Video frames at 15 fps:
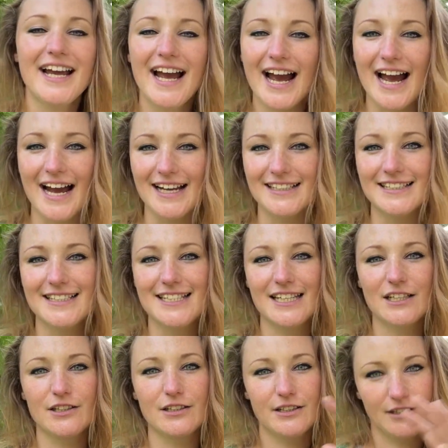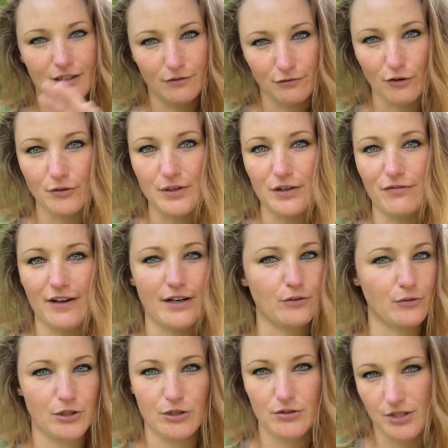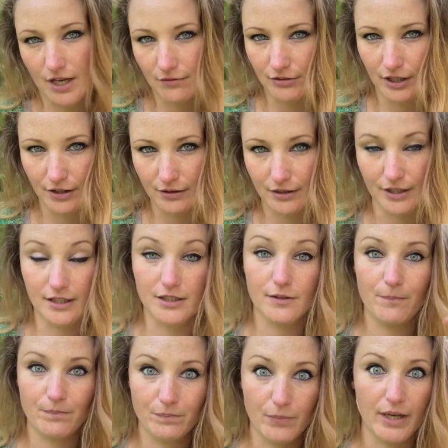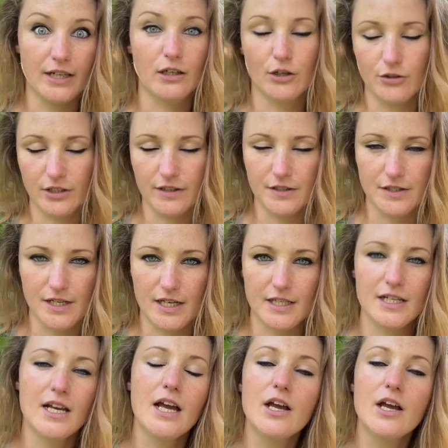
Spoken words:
and the frondy fennel, we use that for the other things, but including the seed.